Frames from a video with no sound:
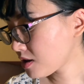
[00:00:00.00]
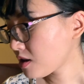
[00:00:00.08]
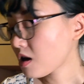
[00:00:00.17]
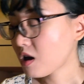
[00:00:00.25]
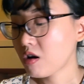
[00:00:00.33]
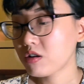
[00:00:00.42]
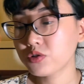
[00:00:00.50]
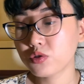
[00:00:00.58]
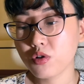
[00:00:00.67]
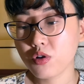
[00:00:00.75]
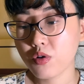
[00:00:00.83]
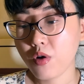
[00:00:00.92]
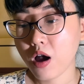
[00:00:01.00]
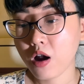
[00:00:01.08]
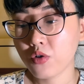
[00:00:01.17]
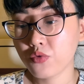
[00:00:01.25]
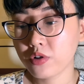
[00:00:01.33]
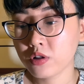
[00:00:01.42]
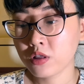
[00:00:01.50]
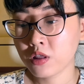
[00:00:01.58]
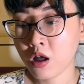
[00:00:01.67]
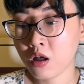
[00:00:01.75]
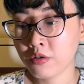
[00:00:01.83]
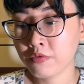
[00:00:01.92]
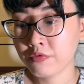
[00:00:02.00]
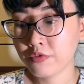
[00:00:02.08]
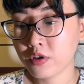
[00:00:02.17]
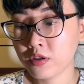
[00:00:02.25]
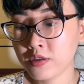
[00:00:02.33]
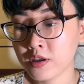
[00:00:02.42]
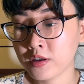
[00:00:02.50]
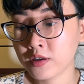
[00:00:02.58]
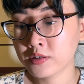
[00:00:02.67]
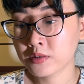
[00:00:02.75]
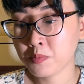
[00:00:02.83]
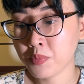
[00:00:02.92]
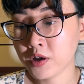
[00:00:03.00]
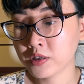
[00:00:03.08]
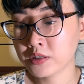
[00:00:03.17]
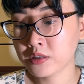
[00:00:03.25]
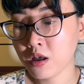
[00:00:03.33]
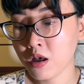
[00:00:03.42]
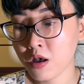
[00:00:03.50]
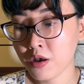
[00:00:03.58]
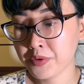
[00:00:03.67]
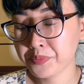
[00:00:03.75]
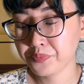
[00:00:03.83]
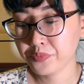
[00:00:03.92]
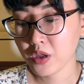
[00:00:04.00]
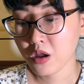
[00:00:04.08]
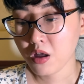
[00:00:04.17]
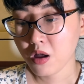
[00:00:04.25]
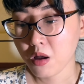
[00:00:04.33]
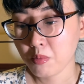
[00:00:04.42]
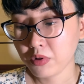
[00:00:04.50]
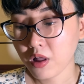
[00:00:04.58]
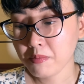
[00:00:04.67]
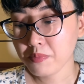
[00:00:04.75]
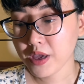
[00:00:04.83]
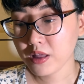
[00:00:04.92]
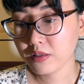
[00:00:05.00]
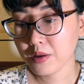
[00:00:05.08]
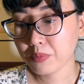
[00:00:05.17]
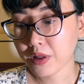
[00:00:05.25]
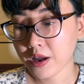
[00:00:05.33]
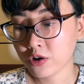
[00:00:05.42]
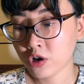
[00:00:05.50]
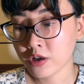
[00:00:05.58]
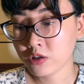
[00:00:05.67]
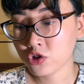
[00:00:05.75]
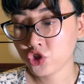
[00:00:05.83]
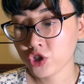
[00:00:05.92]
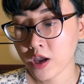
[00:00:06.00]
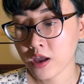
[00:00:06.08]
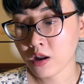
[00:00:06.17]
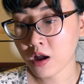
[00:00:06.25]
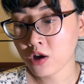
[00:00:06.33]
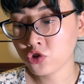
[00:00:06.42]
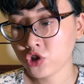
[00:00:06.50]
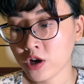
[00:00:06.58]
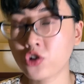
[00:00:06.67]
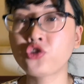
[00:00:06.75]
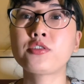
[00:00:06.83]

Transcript: And also I really love this Buxom Plumping Lip Liner in the shade Hush Hush.